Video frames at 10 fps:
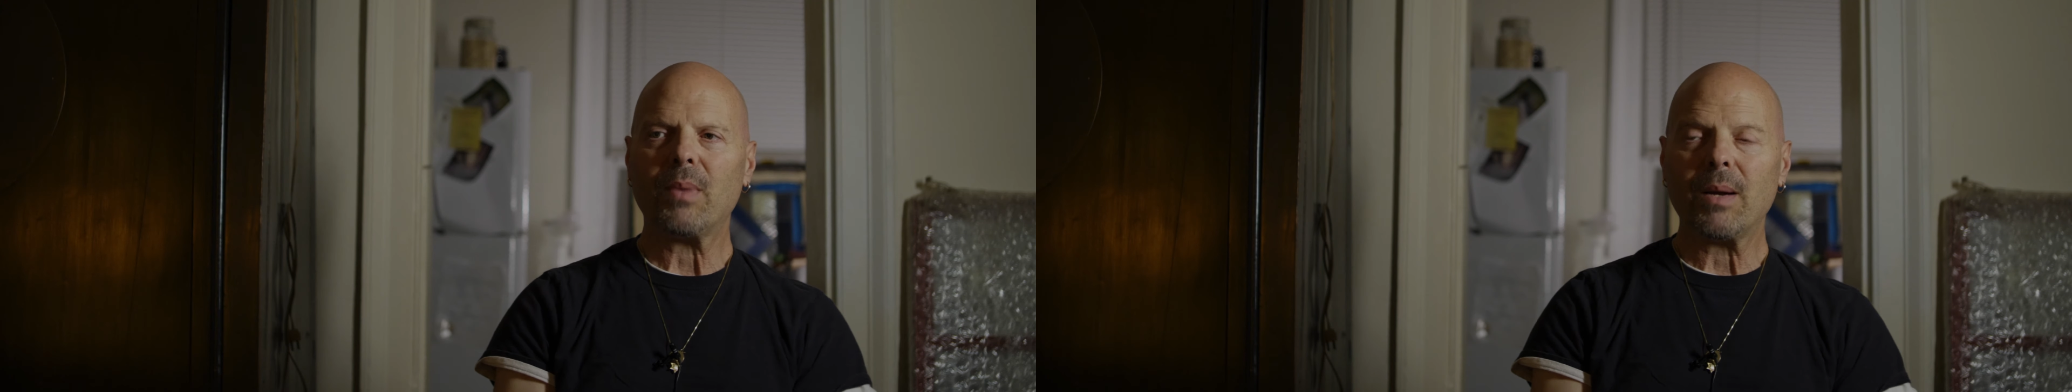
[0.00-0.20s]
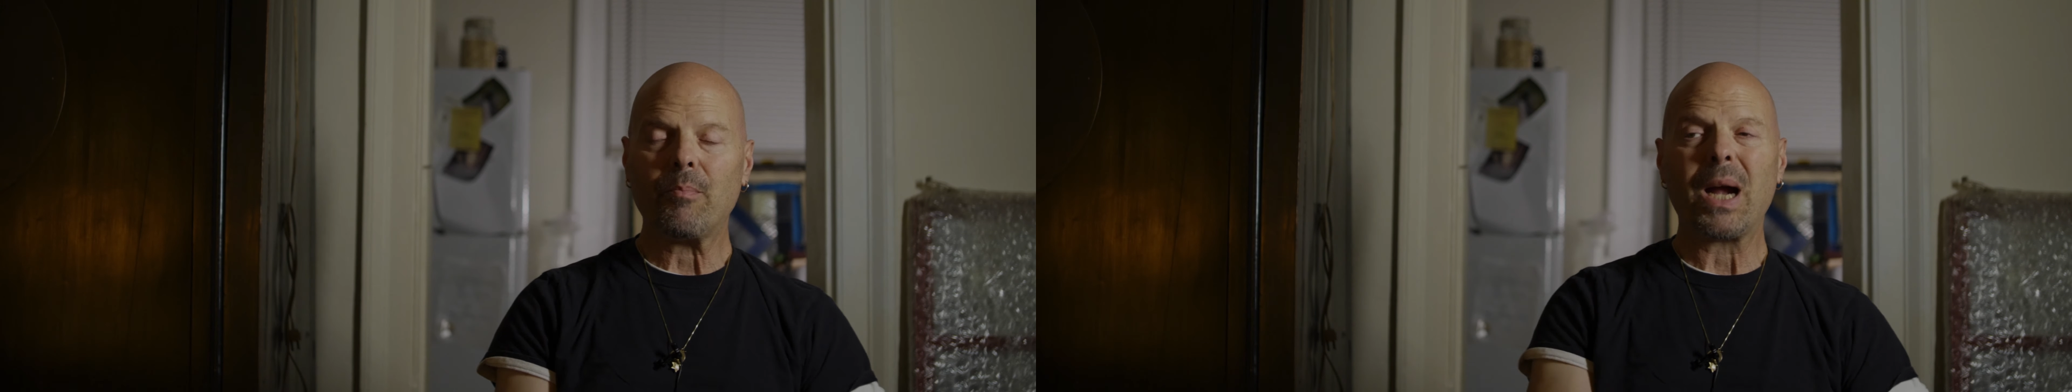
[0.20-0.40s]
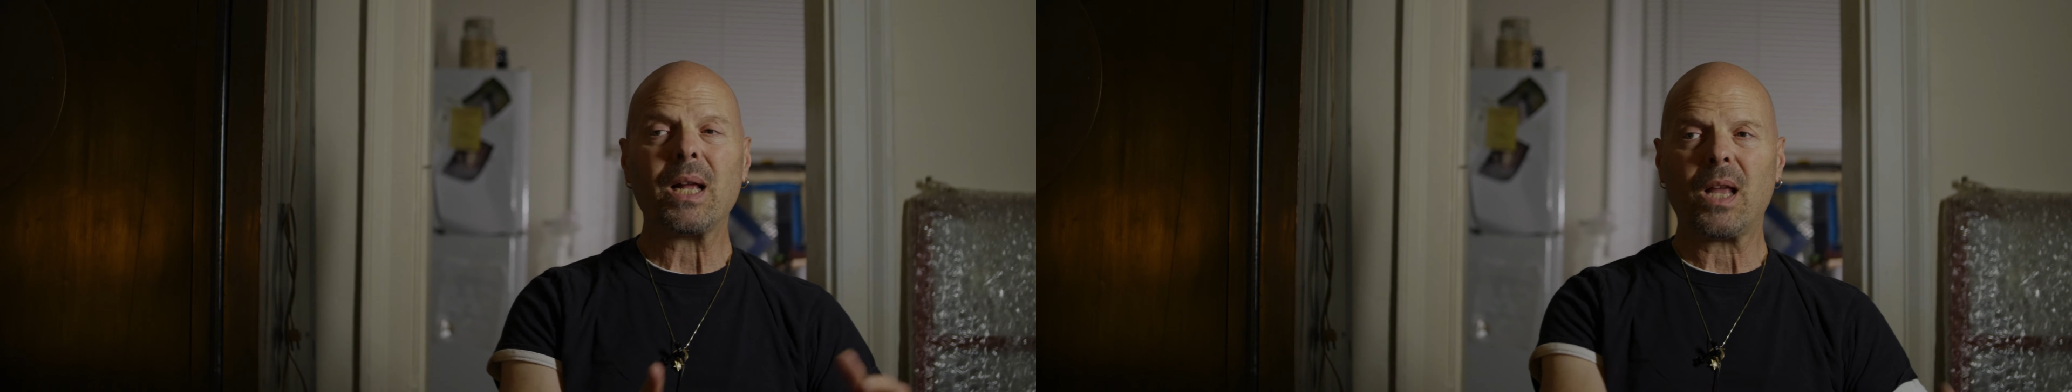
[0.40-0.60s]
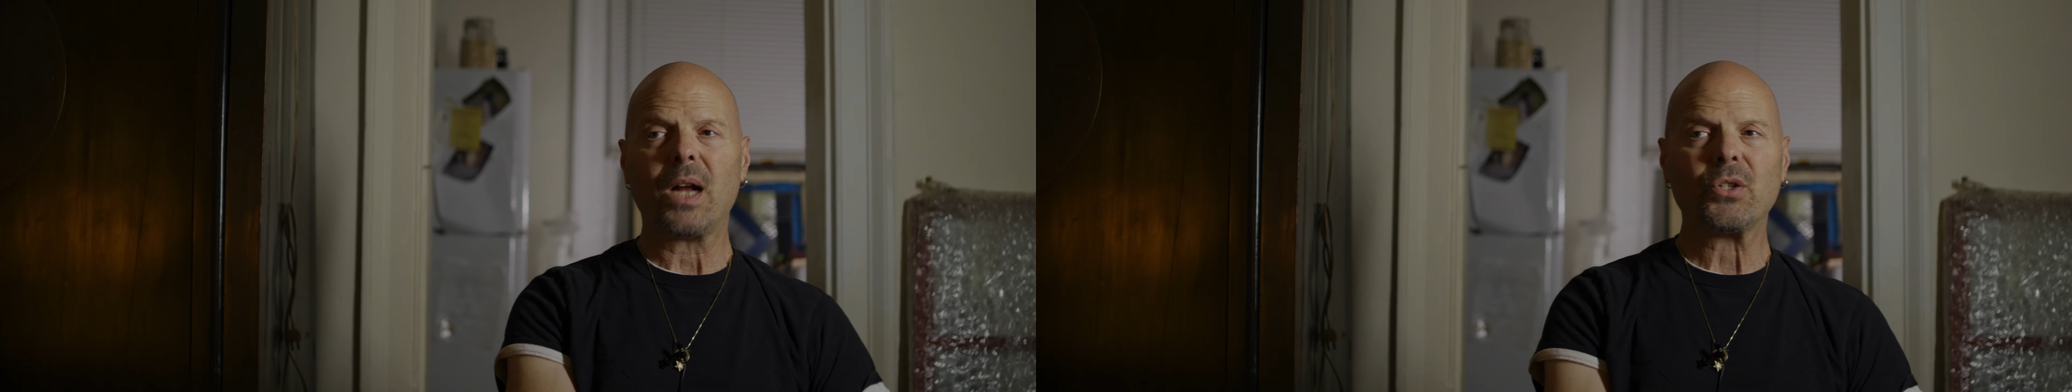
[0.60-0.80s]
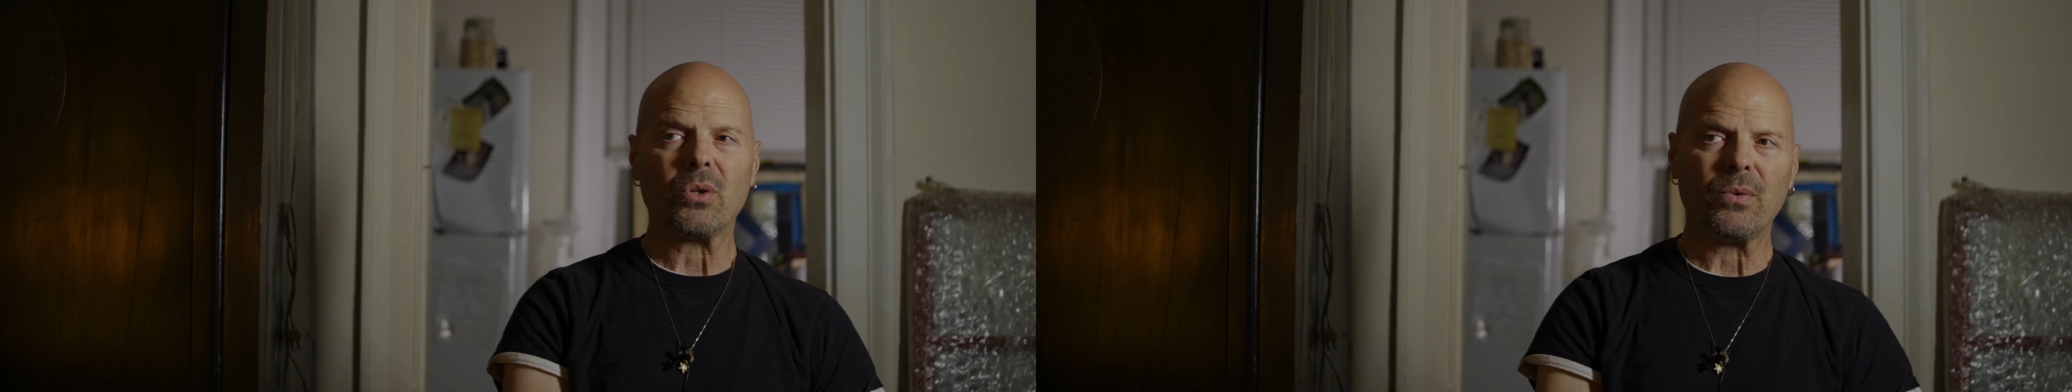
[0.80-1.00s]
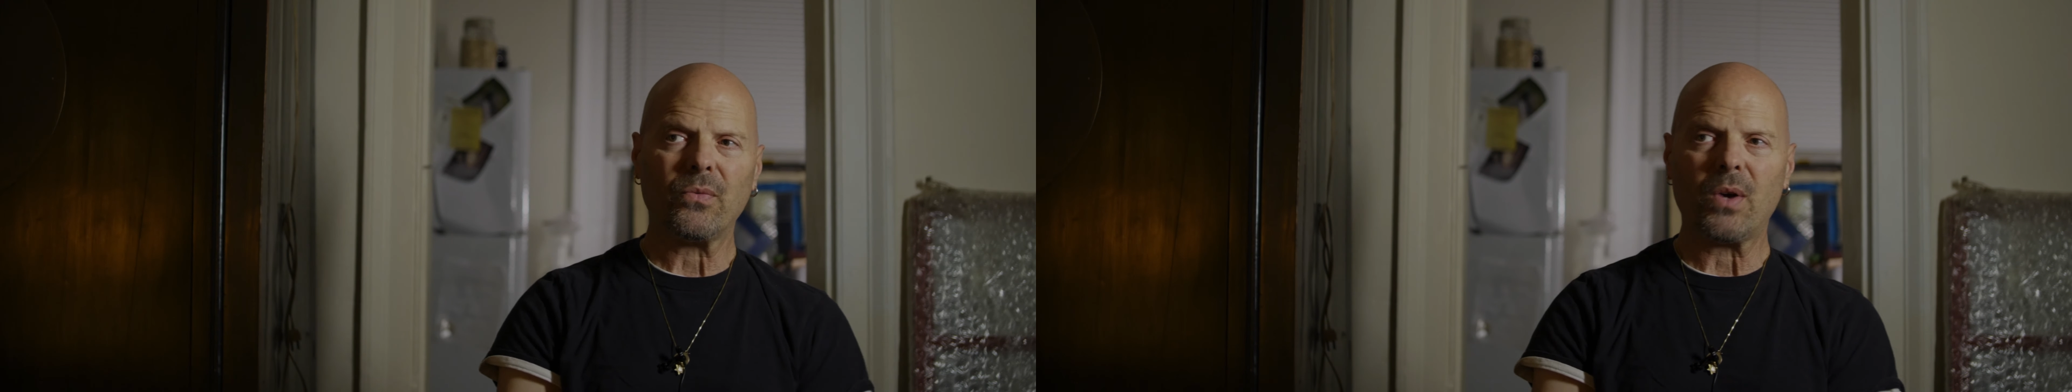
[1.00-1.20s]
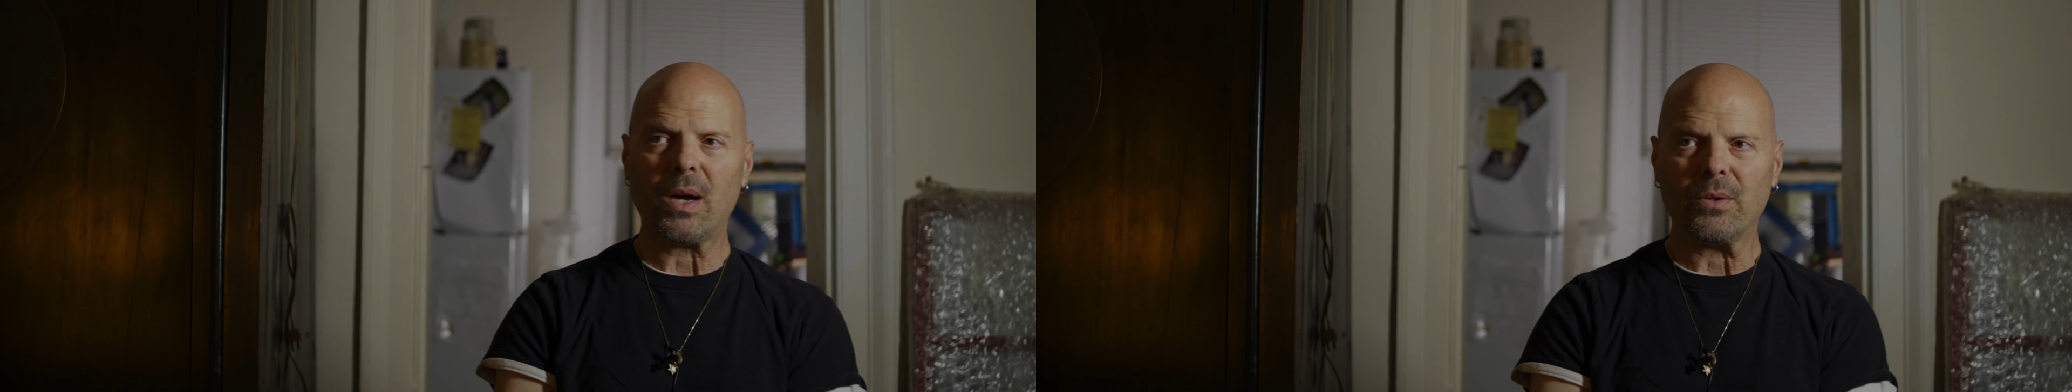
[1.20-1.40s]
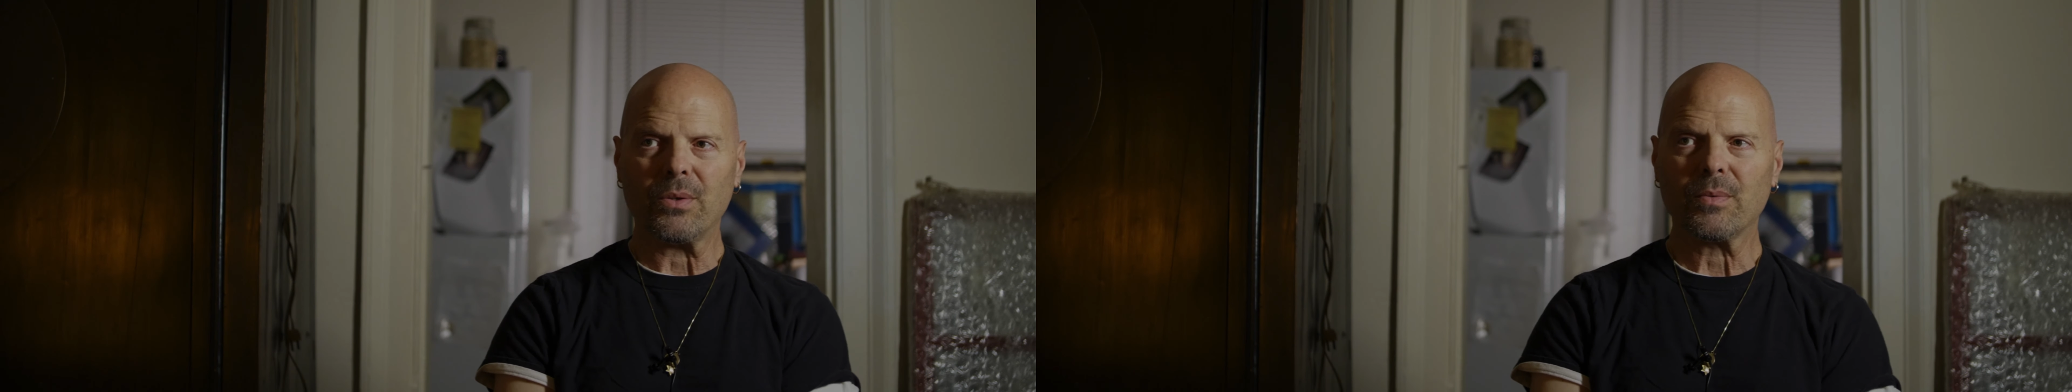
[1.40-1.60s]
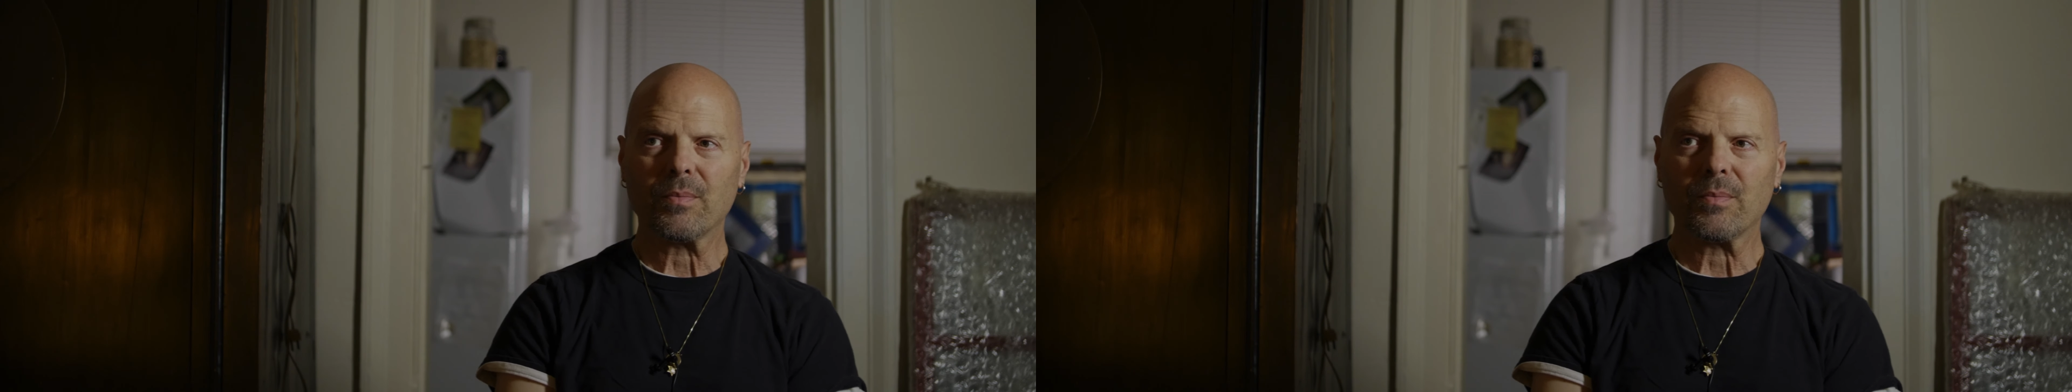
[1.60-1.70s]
my biological father.